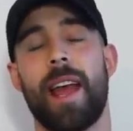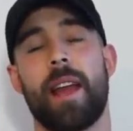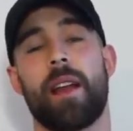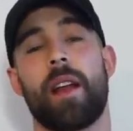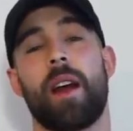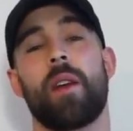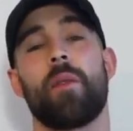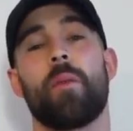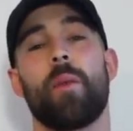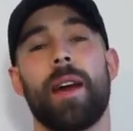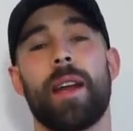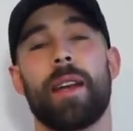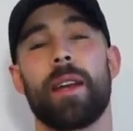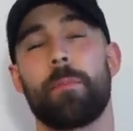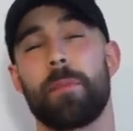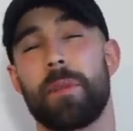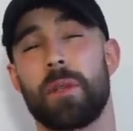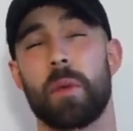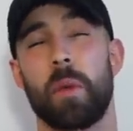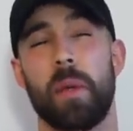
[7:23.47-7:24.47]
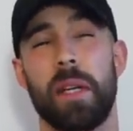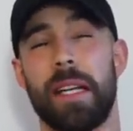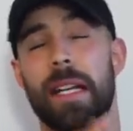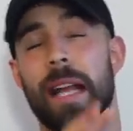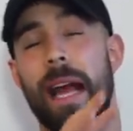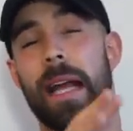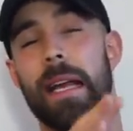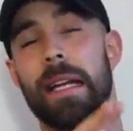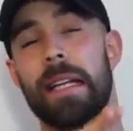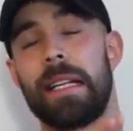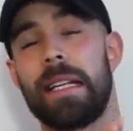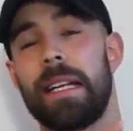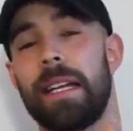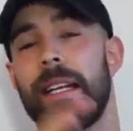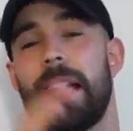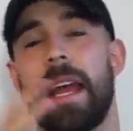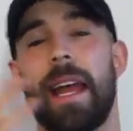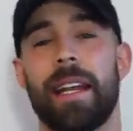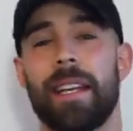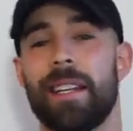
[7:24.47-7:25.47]
and I weigh between 80
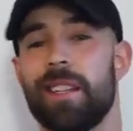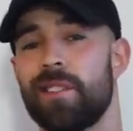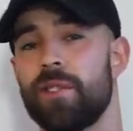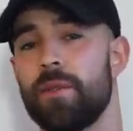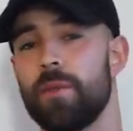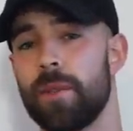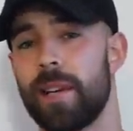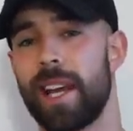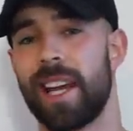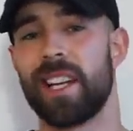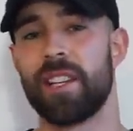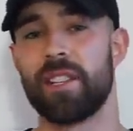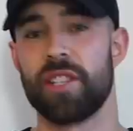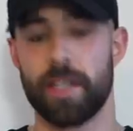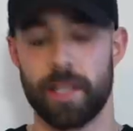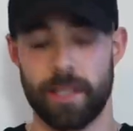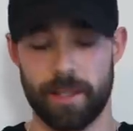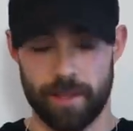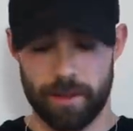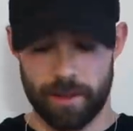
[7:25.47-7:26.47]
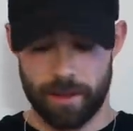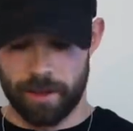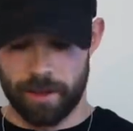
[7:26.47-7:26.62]
and 82 kgs.